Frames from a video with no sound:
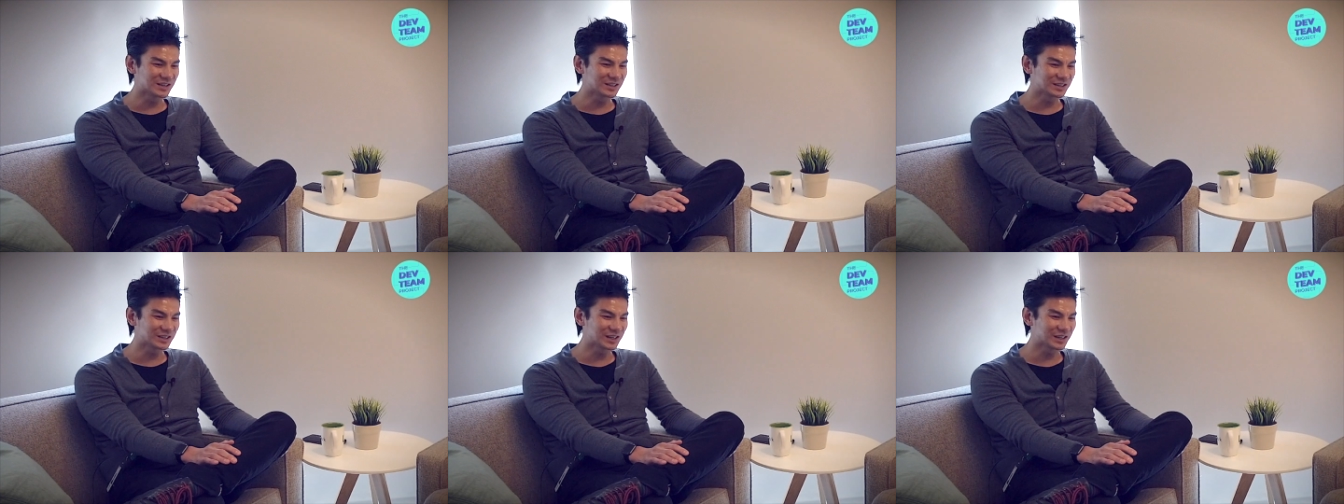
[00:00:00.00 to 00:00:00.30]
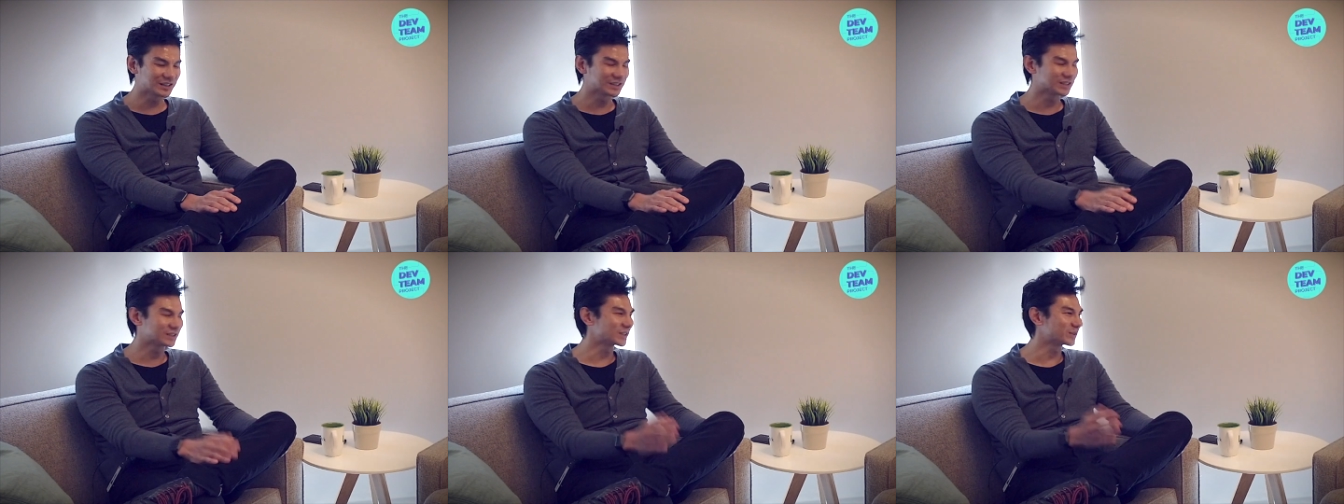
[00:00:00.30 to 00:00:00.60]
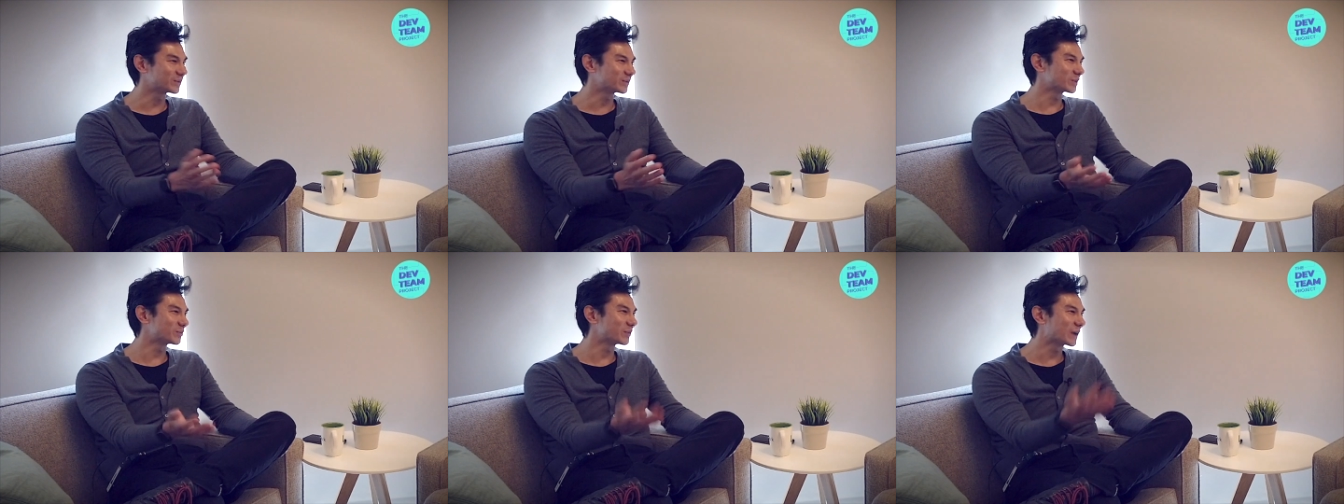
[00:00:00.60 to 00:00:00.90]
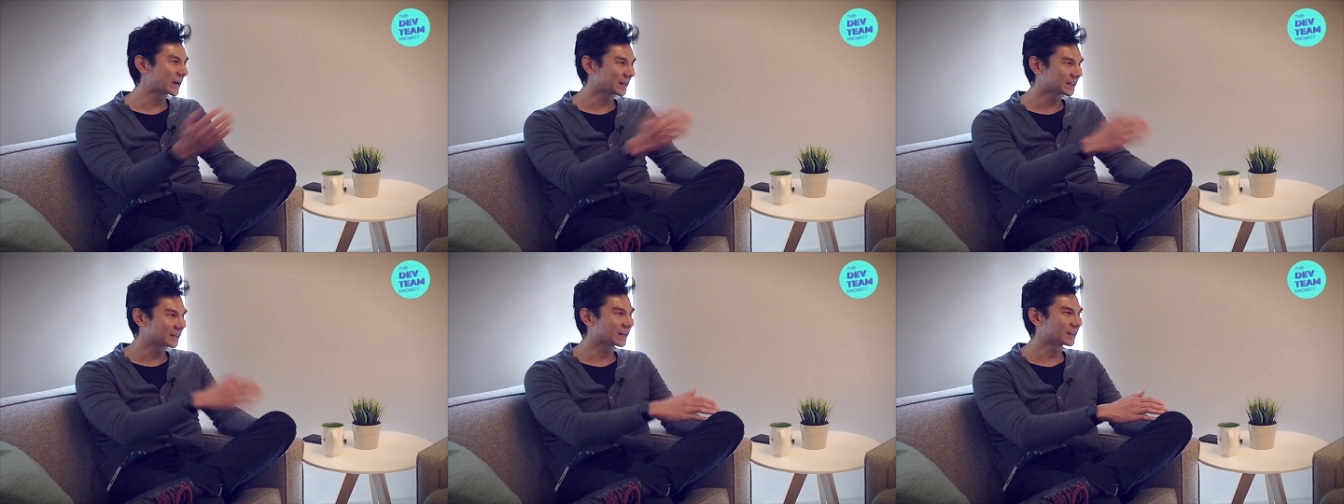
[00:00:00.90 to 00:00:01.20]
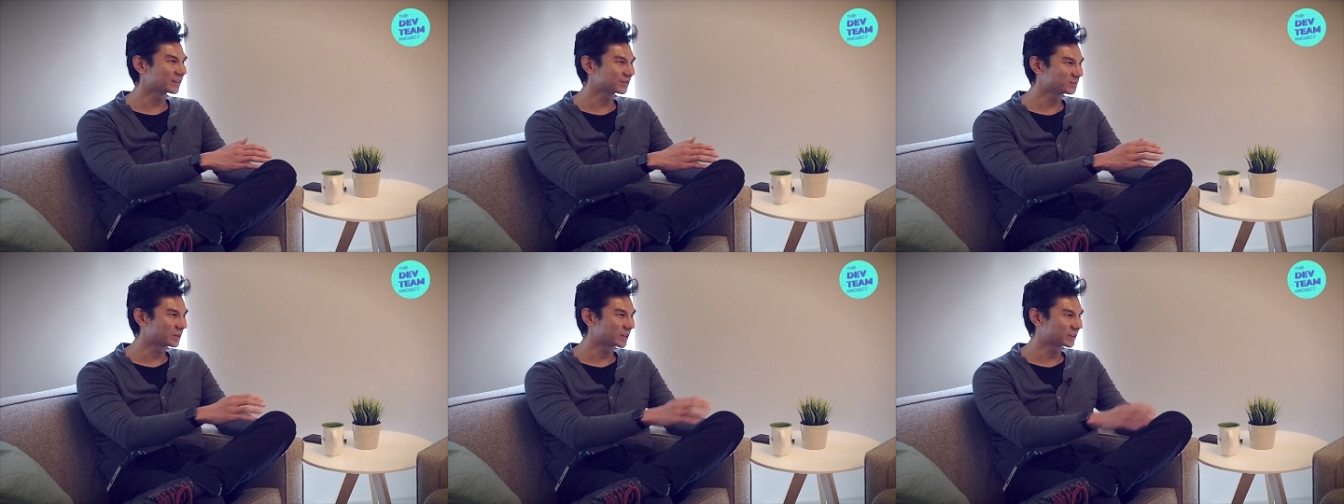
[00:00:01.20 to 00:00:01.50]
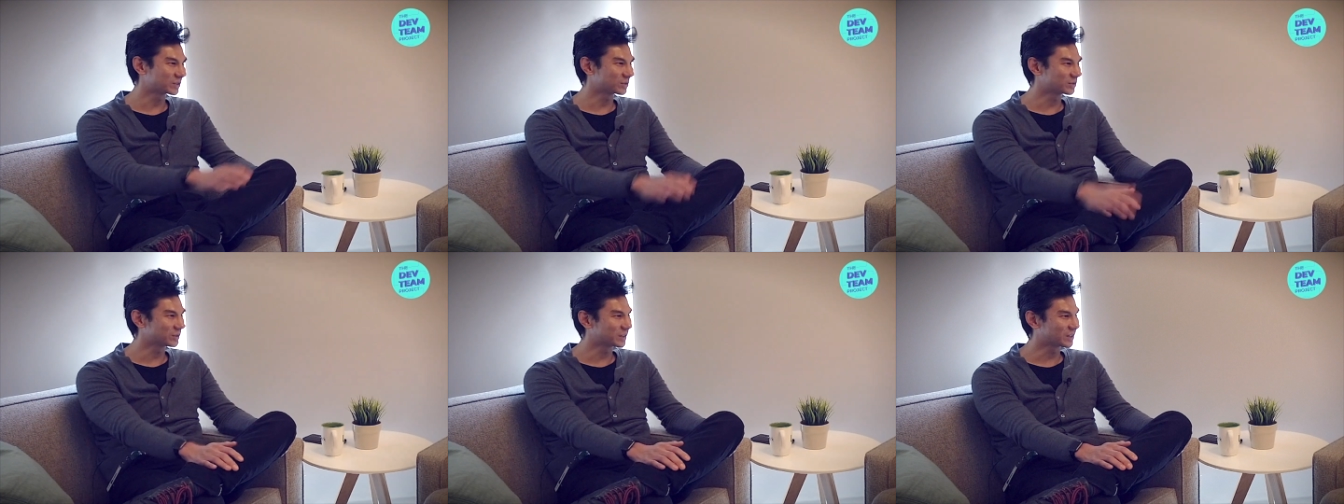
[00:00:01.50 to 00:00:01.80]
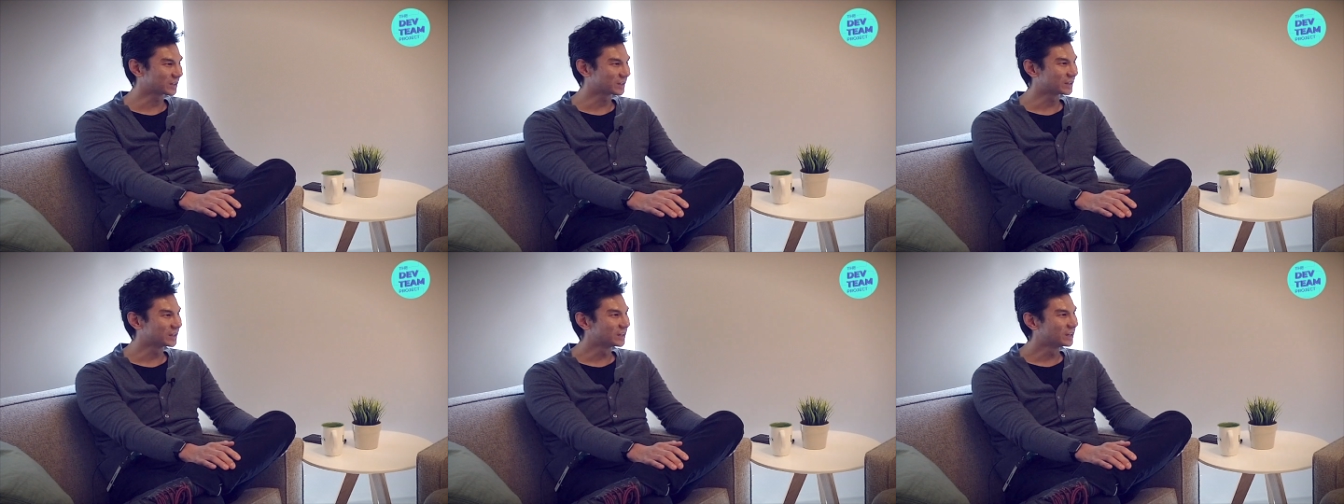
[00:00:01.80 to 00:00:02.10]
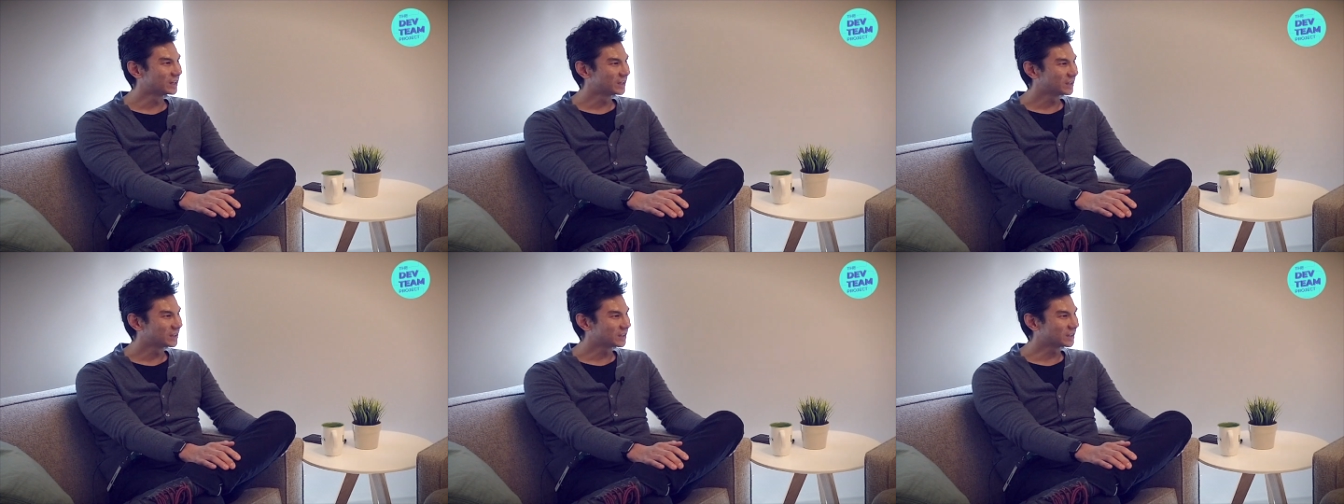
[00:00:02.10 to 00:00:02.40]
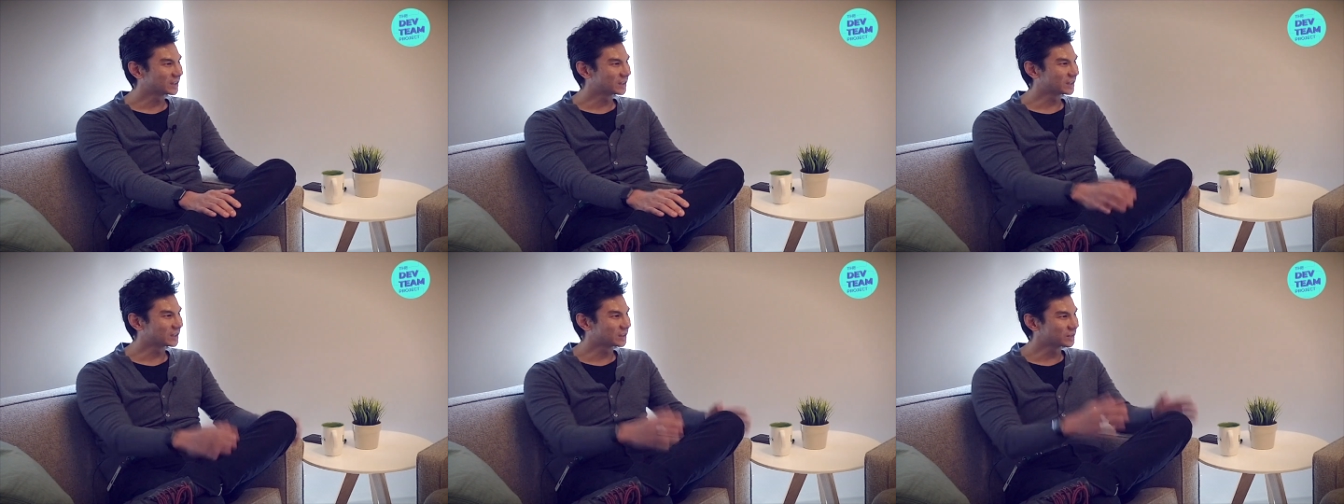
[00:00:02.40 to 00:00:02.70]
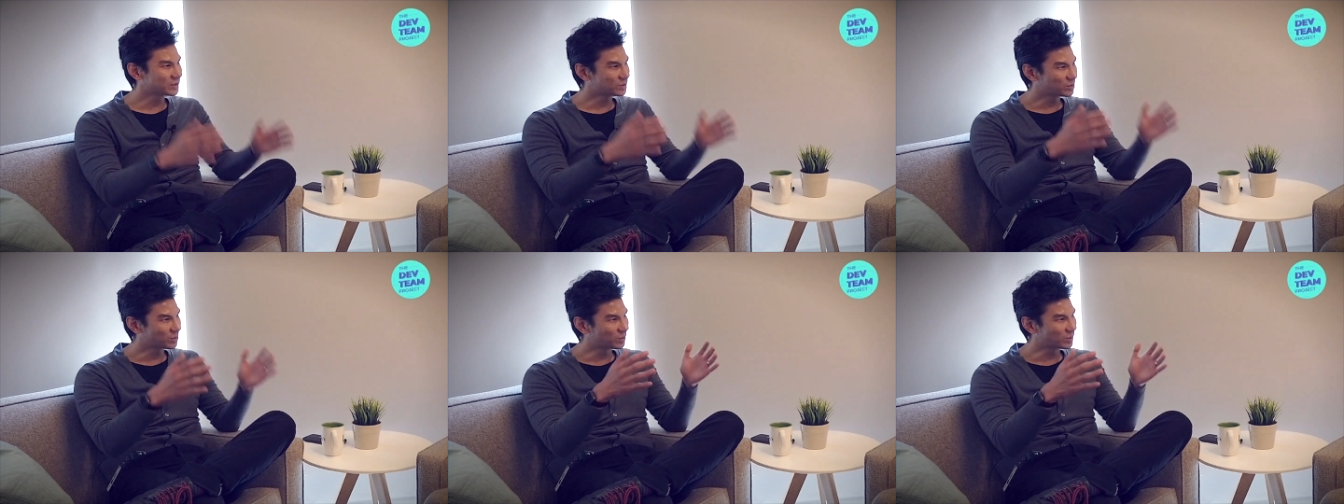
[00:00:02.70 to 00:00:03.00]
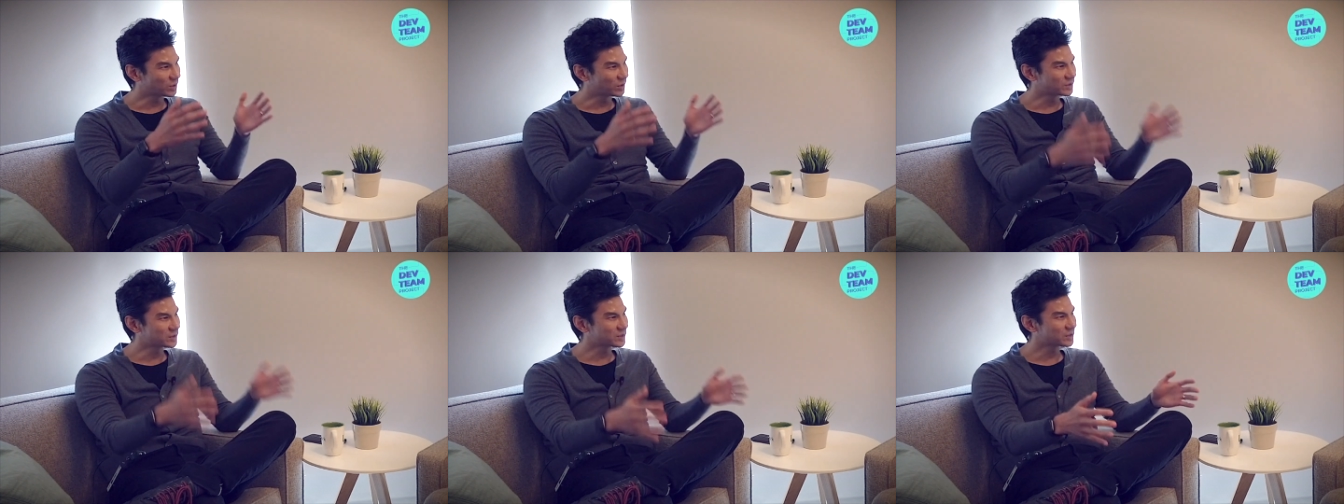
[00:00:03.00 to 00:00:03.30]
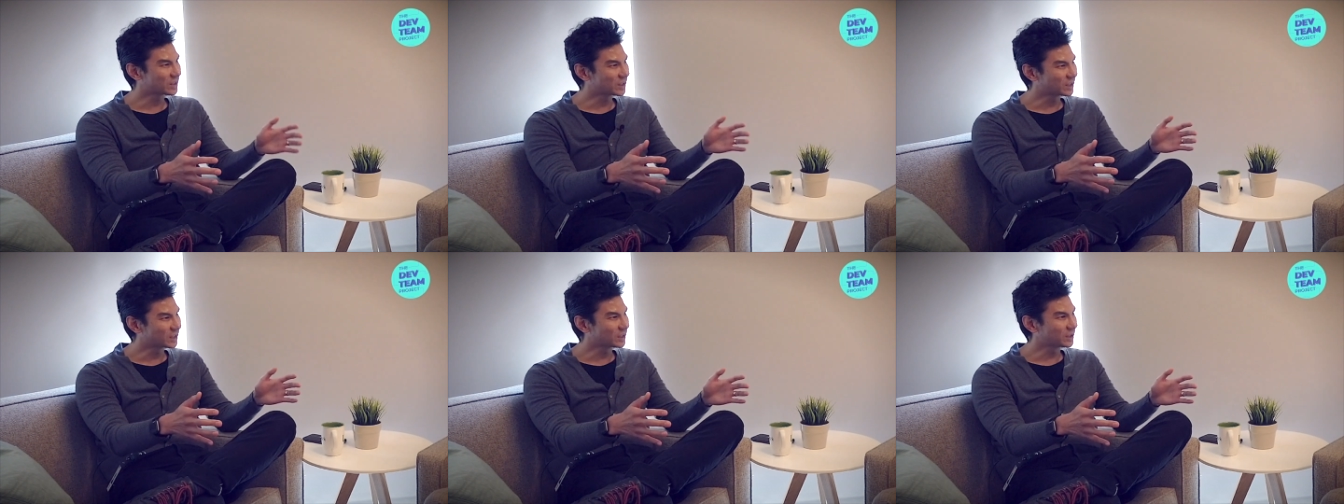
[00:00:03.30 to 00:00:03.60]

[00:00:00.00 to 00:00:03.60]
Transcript: dedicated the back half of my career towards